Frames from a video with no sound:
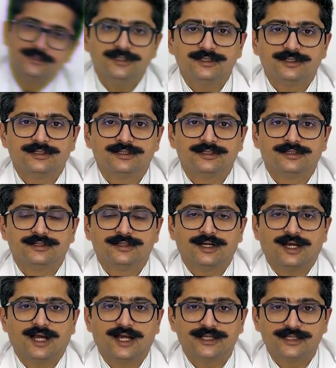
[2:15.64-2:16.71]
a
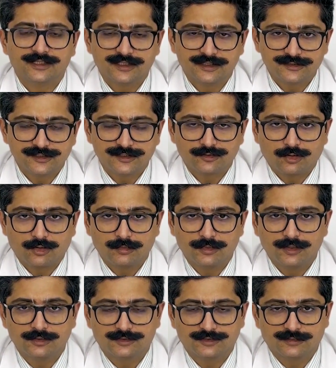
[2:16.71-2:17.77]
high energy
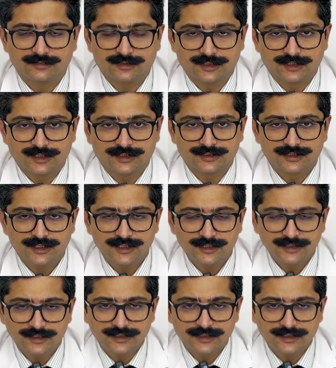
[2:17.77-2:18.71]
trauma or something like that.